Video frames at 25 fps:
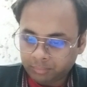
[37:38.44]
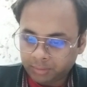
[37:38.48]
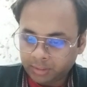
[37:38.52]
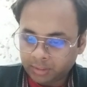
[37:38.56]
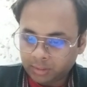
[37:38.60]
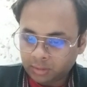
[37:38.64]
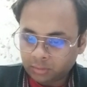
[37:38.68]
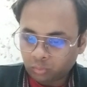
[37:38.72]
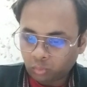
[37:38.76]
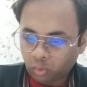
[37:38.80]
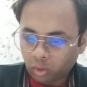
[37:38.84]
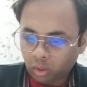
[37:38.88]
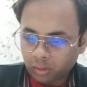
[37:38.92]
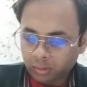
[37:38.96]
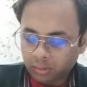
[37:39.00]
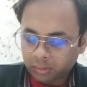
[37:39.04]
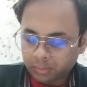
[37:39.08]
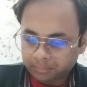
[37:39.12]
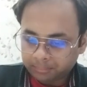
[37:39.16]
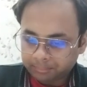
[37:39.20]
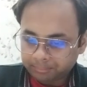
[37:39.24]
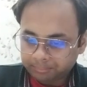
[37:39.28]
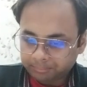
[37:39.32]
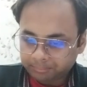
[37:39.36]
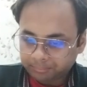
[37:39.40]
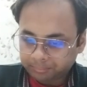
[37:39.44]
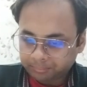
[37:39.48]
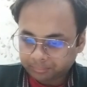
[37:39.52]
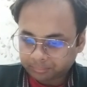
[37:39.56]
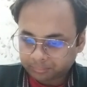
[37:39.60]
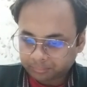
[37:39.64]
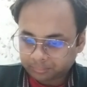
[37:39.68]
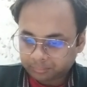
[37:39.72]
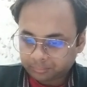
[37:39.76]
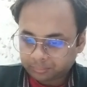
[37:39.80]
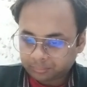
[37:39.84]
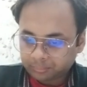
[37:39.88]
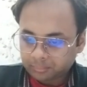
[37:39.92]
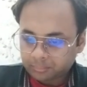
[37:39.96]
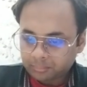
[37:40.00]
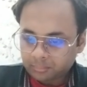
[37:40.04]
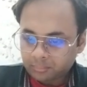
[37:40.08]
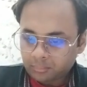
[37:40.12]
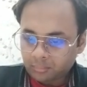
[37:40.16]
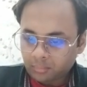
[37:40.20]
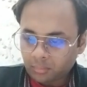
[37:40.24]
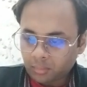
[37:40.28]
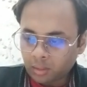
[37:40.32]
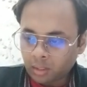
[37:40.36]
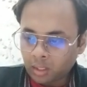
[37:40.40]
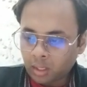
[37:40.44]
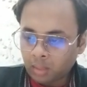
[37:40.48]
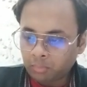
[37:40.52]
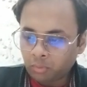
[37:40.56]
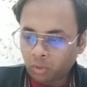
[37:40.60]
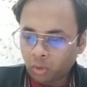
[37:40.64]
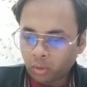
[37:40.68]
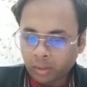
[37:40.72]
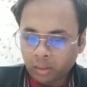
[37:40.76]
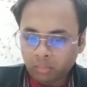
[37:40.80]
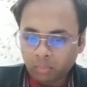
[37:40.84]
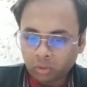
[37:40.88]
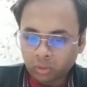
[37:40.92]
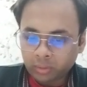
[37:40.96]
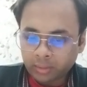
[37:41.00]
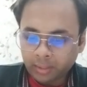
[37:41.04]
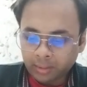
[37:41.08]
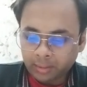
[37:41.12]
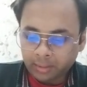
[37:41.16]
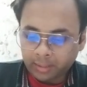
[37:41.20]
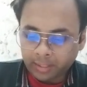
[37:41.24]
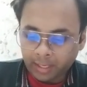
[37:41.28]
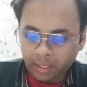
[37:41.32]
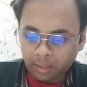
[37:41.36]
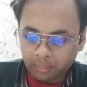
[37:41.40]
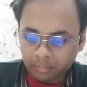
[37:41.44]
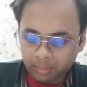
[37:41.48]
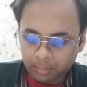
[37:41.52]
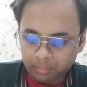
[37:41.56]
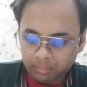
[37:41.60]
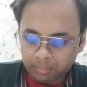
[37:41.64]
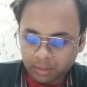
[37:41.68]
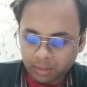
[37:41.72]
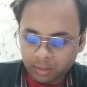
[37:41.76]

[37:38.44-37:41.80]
B is what? I'm talking about the entire B.